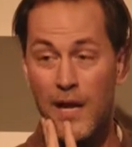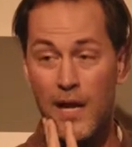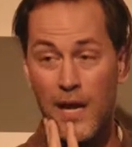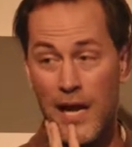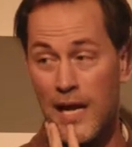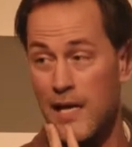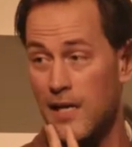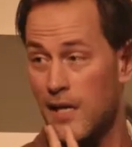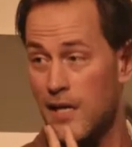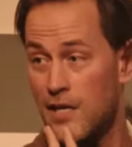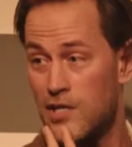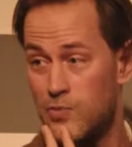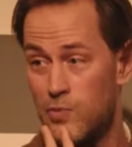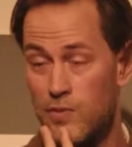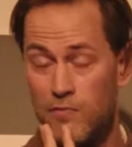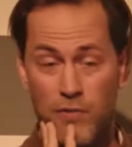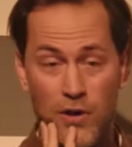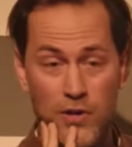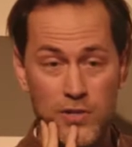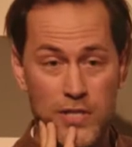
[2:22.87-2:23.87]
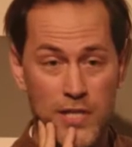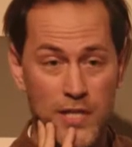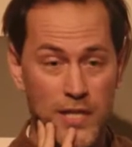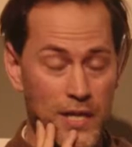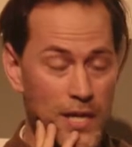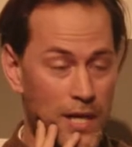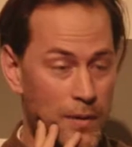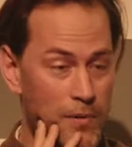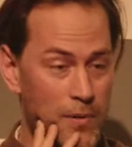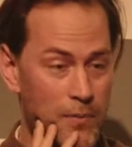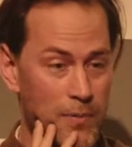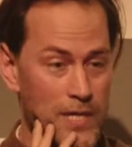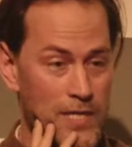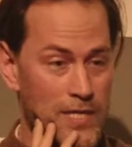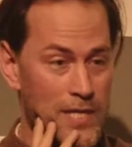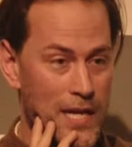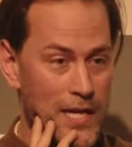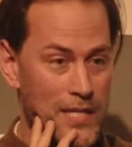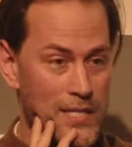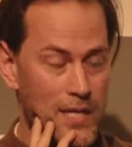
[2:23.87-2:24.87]
I had lunch with Rosie a couple of
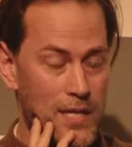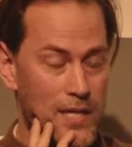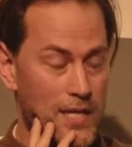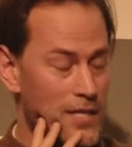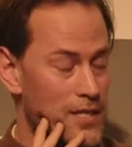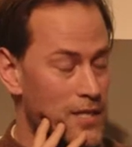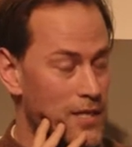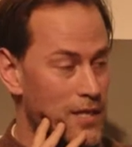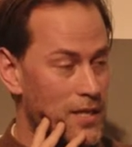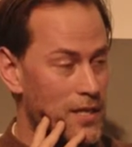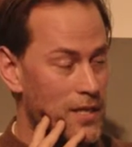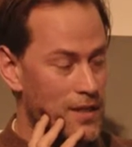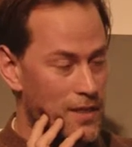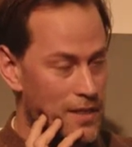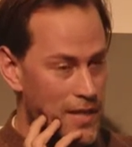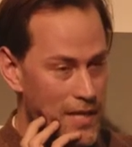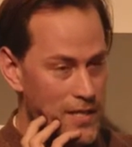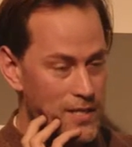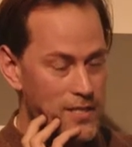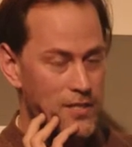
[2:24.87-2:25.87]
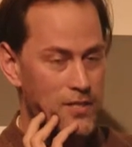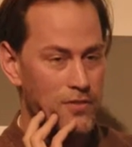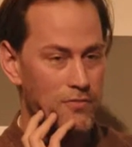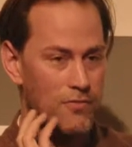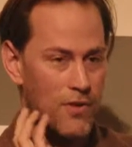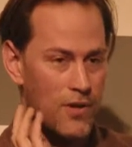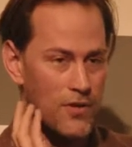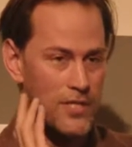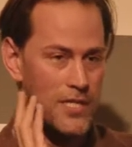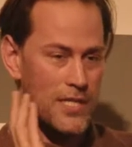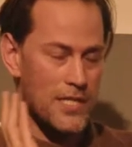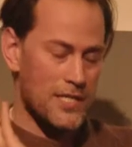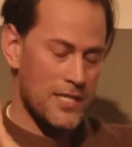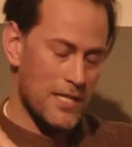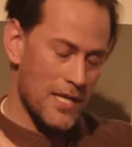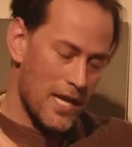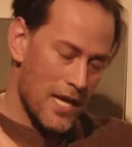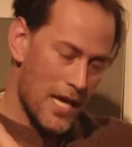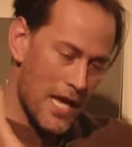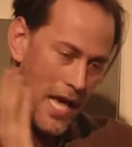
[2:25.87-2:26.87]
weeks later, and thanks to Rosie's
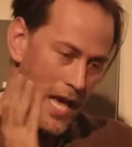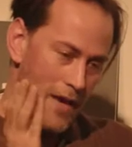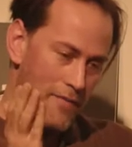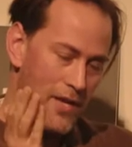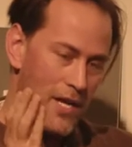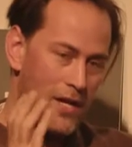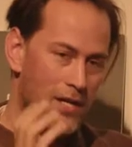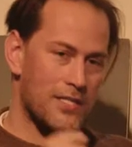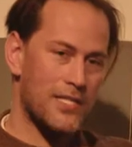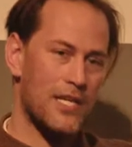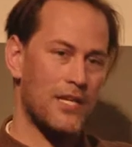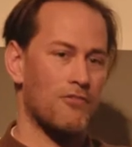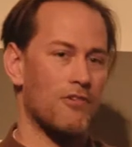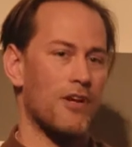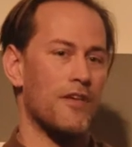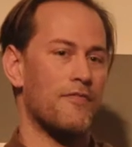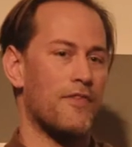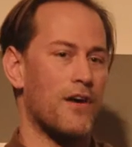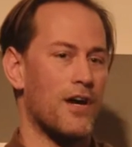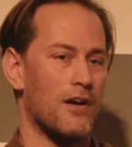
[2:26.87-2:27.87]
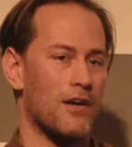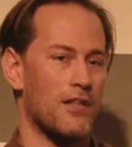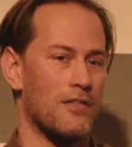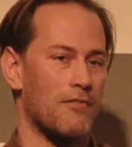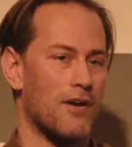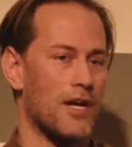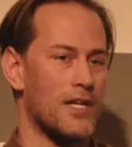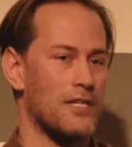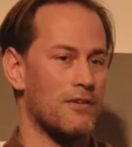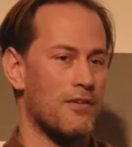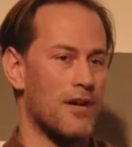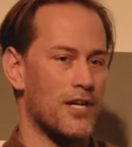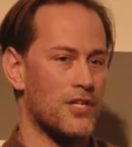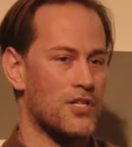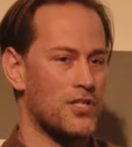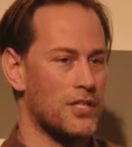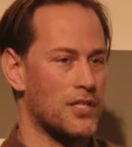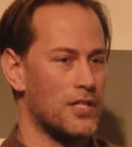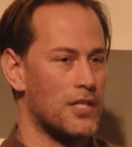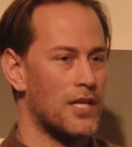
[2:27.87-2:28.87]
heavy artillery fire in the right
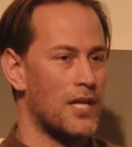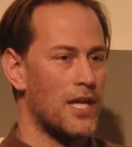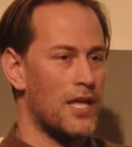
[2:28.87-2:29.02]
direction,